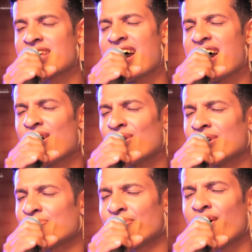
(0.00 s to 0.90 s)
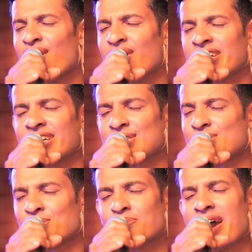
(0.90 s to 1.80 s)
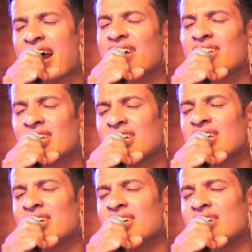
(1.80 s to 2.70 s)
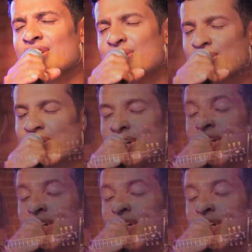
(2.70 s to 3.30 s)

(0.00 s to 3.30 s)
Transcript: now I'm falling to my knees.